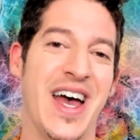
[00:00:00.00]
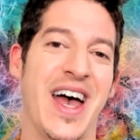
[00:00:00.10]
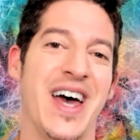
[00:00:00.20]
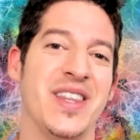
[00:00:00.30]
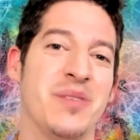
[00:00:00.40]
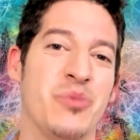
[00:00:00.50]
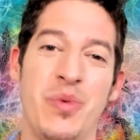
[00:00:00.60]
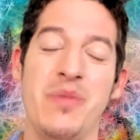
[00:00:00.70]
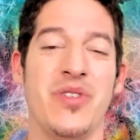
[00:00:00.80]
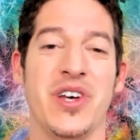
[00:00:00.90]
And the more
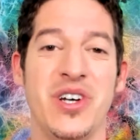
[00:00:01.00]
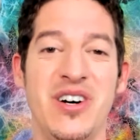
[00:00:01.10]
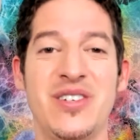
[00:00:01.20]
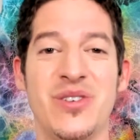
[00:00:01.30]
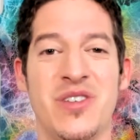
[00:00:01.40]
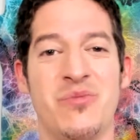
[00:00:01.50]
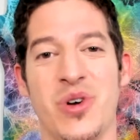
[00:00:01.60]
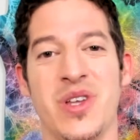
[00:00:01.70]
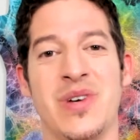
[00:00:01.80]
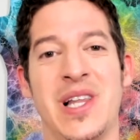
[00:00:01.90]
people they talk to, the more
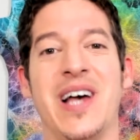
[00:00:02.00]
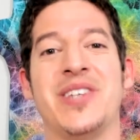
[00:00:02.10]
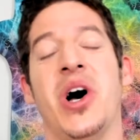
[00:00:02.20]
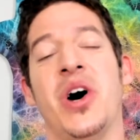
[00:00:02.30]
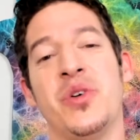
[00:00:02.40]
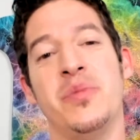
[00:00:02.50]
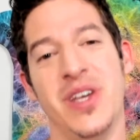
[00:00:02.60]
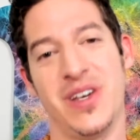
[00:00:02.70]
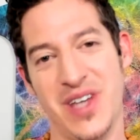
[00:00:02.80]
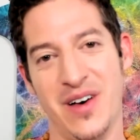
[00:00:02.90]
they realize other
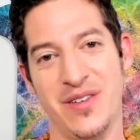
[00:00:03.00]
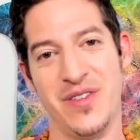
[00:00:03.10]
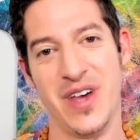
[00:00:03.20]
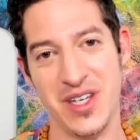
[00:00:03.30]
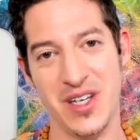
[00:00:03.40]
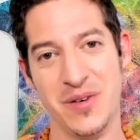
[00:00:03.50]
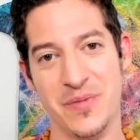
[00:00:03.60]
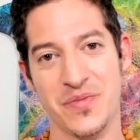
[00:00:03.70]
beings have that need.